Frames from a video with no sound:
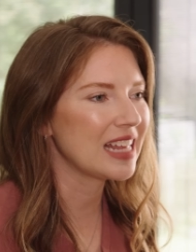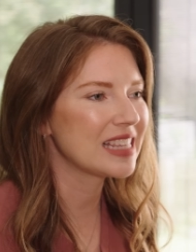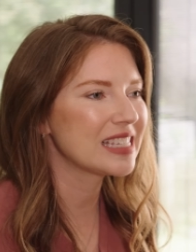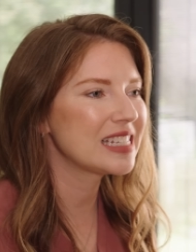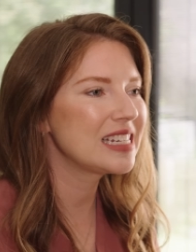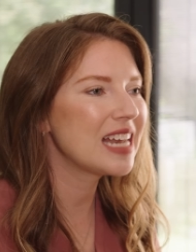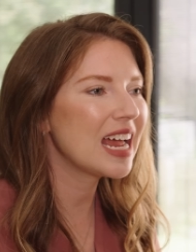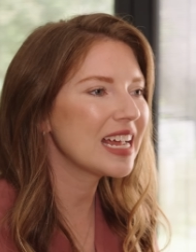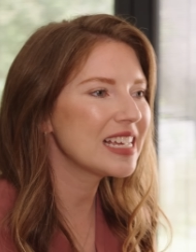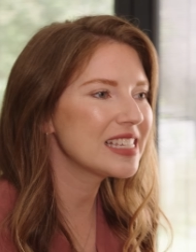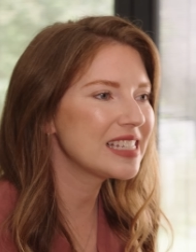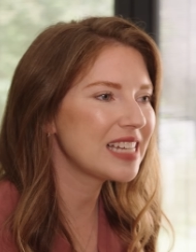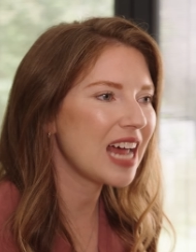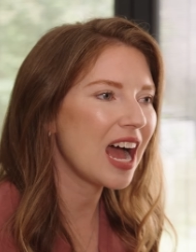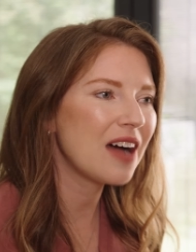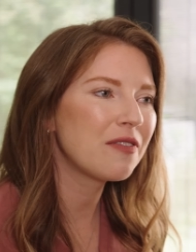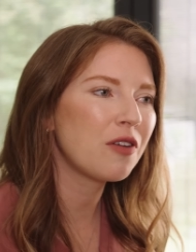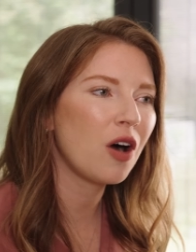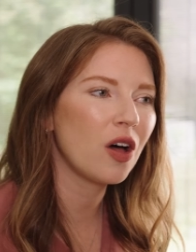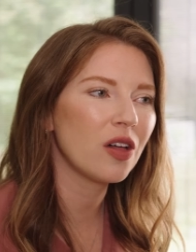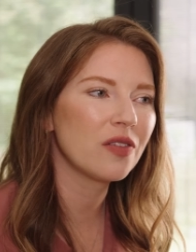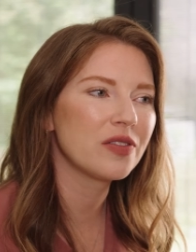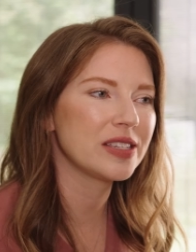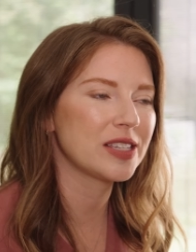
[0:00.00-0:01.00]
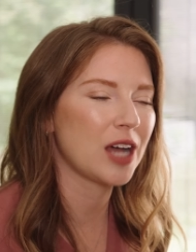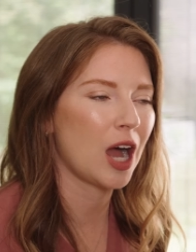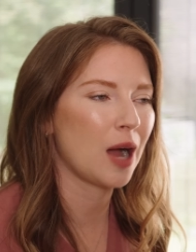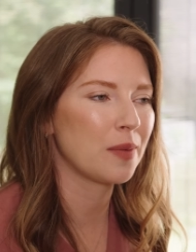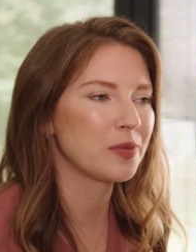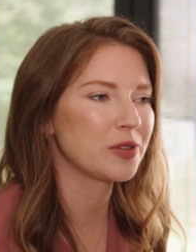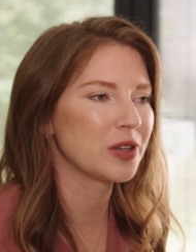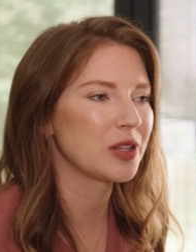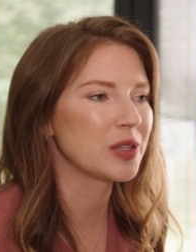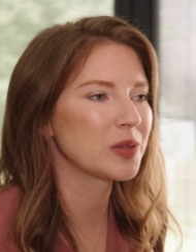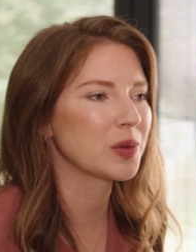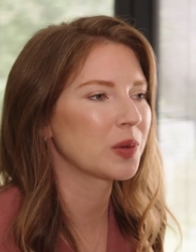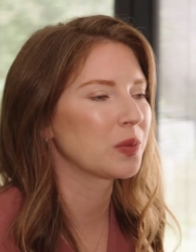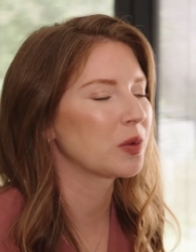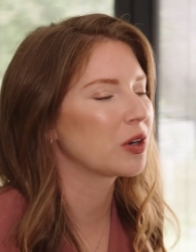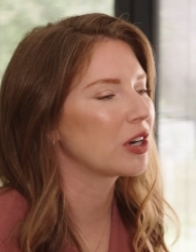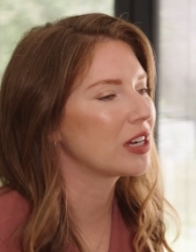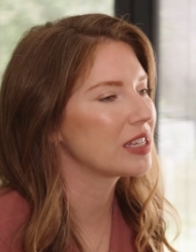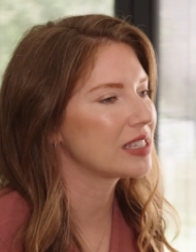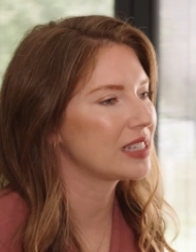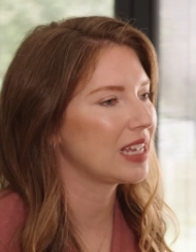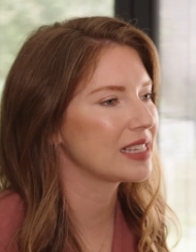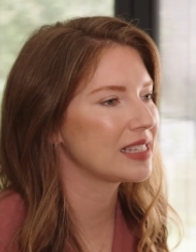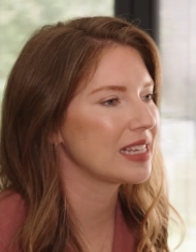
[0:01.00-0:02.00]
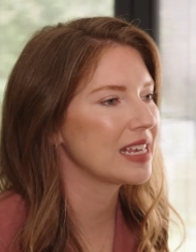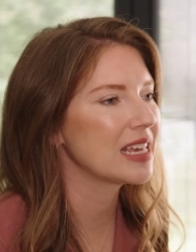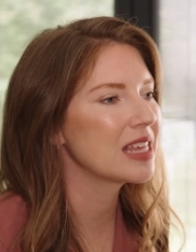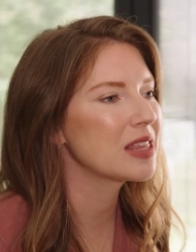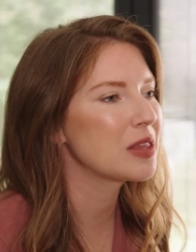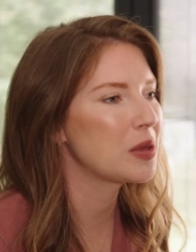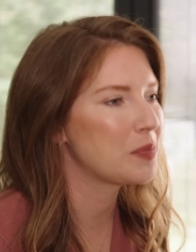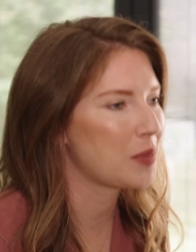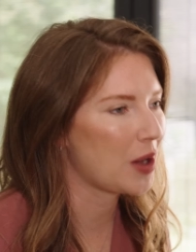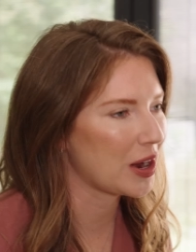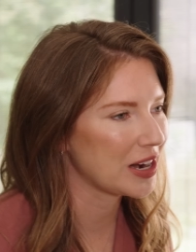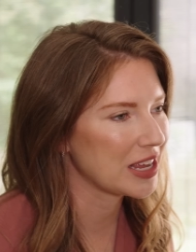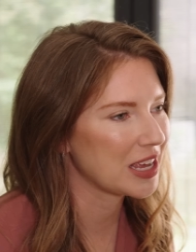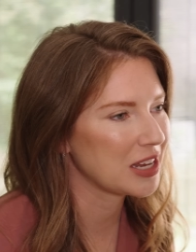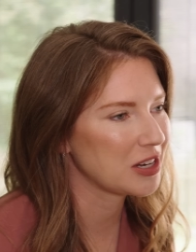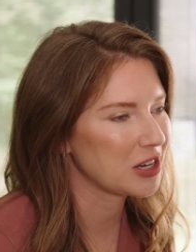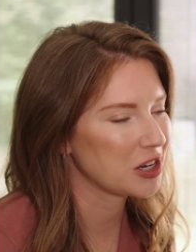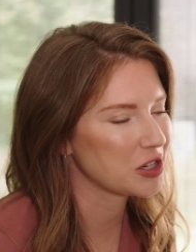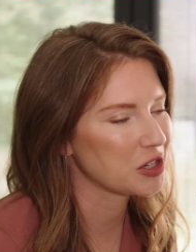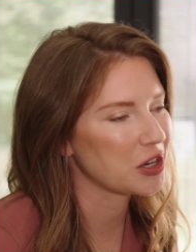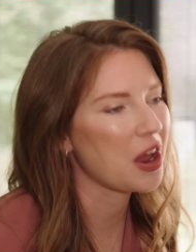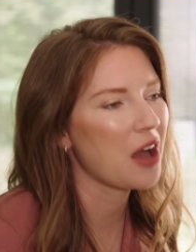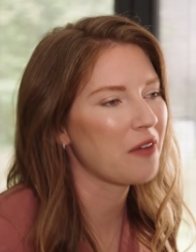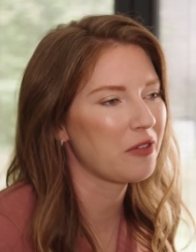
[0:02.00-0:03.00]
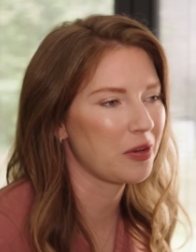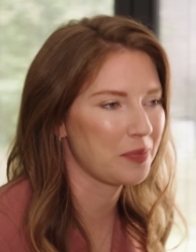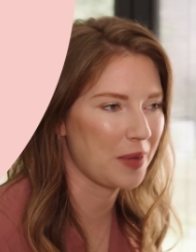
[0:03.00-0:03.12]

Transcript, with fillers: it's nice to have all of these options when we're assessing the body condition of